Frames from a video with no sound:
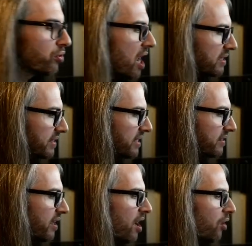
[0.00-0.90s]

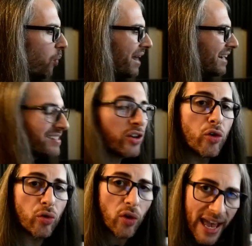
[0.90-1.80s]
proxies. When it's
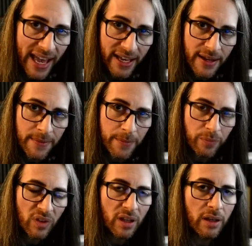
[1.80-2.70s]
gray,
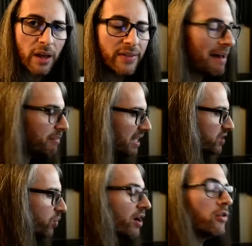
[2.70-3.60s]
that
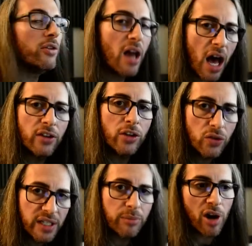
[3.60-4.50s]
means we are not
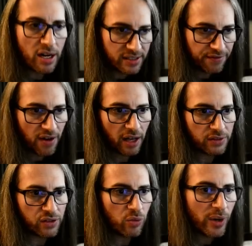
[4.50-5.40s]
using proxy
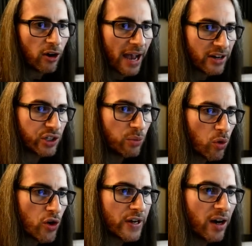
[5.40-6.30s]
files. So we are actually
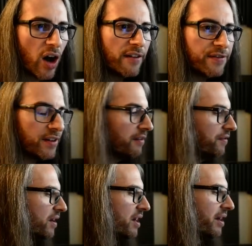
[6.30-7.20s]
working off
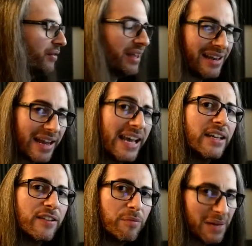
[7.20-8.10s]
of the
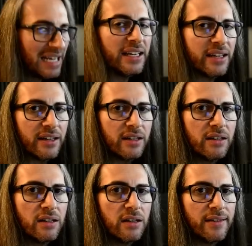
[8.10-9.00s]
native media
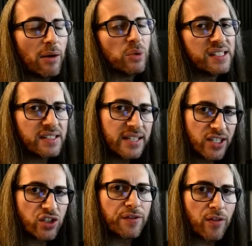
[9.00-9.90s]
that was
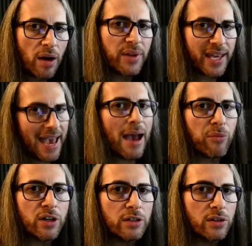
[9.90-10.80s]
stitched from the
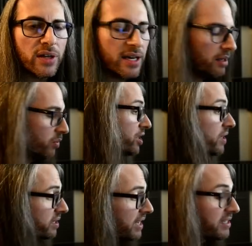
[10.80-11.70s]
camera, okay? Which in
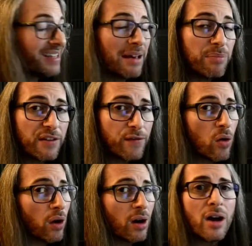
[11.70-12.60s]
this case is
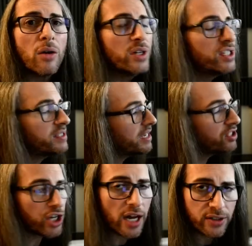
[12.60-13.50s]
MP4, which is
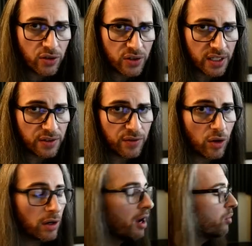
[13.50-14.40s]

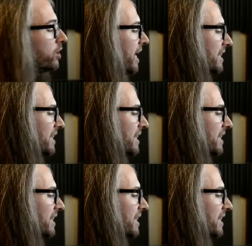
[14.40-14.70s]
H.264, which